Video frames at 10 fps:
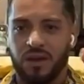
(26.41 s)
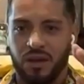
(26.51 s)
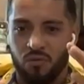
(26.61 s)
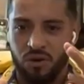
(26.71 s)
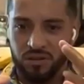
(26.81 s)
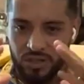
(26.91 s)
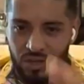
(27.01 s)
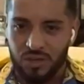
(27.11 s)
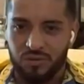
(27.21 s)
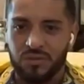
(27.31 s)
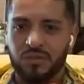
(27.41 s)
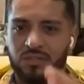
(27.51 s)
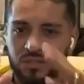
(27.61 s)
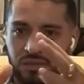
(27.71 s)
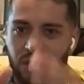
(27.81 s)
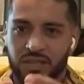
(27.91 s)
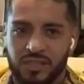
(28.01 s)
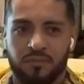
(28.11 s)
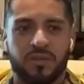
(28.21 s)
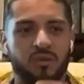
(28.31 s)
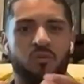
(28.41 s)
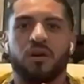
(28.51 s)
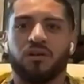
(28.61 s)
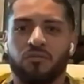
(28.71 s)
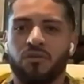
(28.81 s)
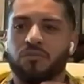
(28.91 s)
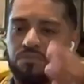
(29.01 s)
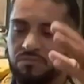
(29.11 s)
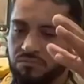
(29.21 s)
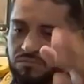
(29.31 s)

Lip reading: I want you to think of something. You want a group?